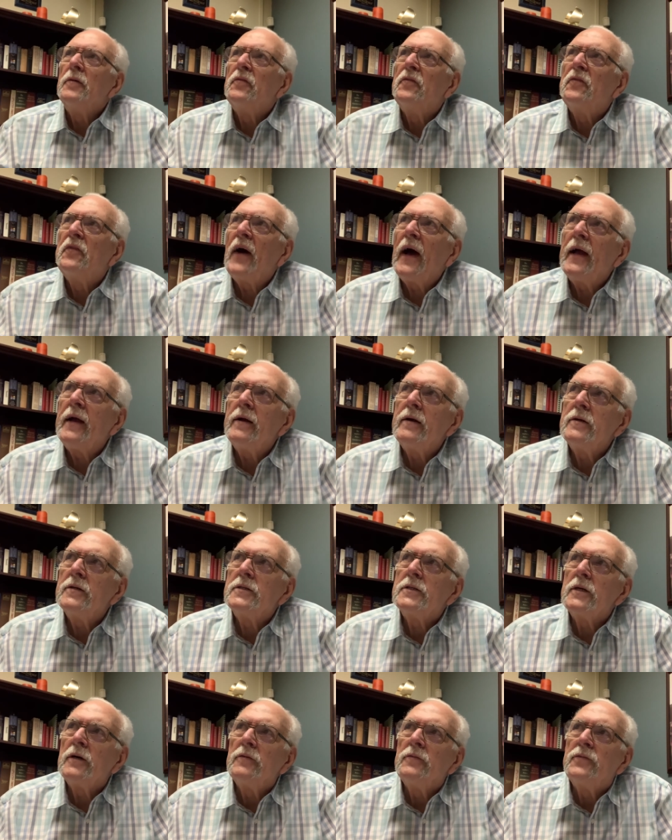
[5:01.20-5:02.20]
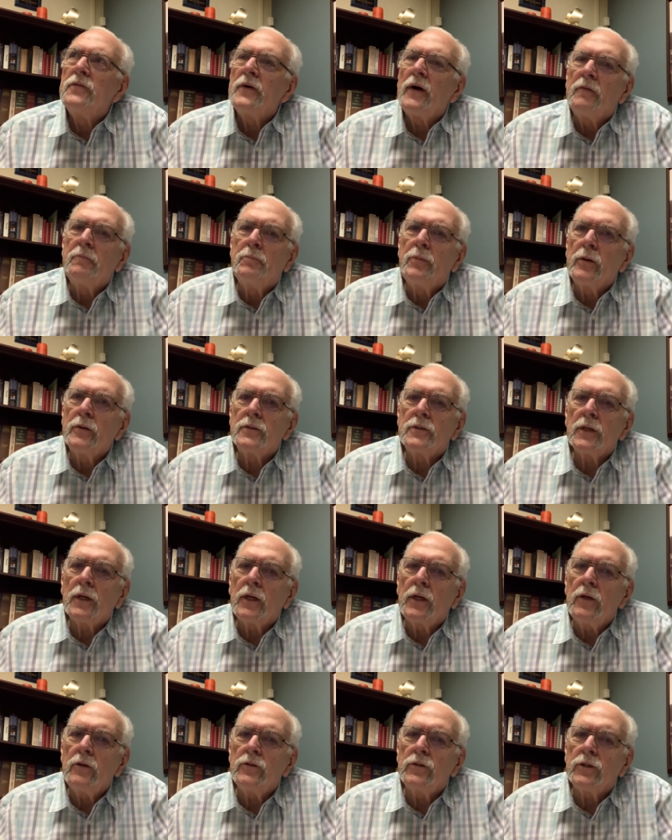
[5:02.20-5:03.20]
fires of, of
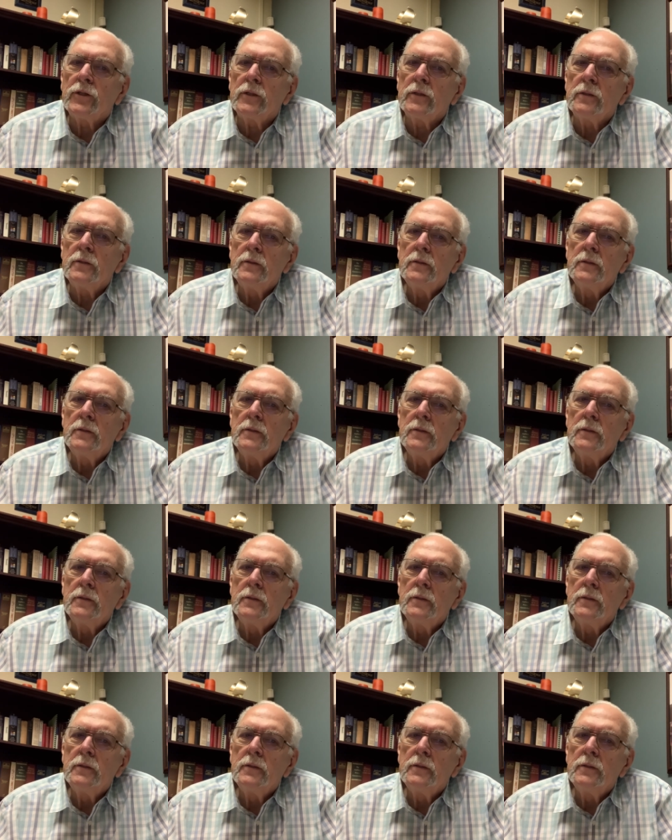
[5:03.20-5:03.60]
persecution,